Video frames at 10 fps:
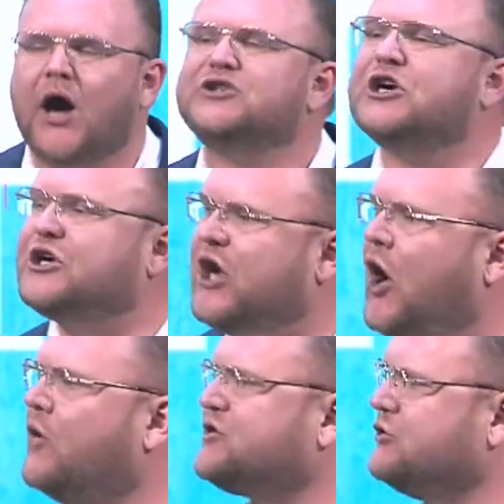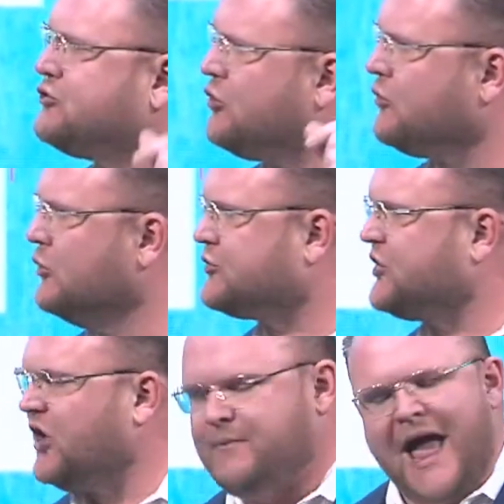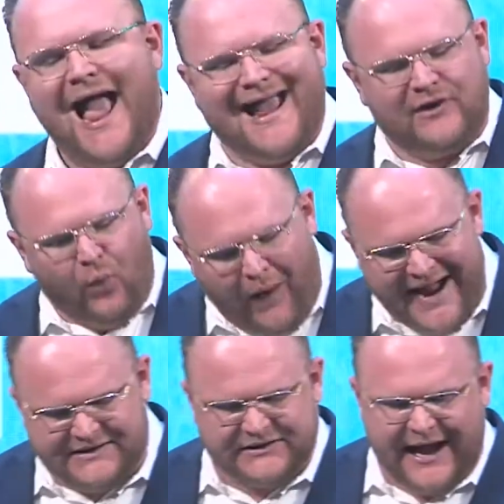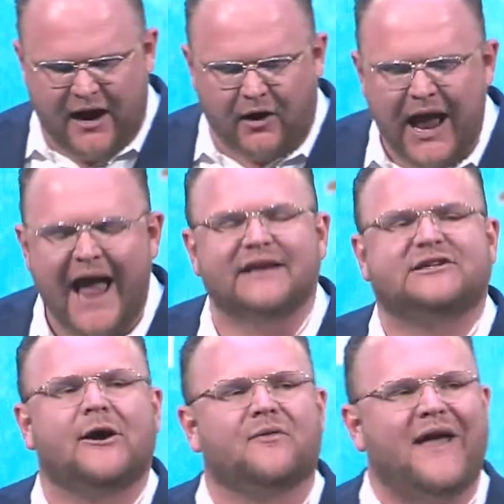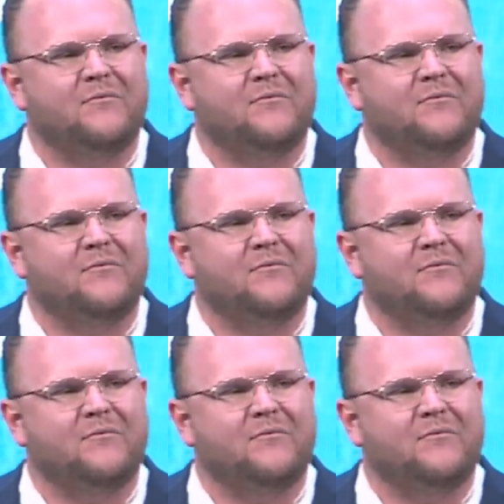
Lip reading: to go to Jerusalem and wait there until they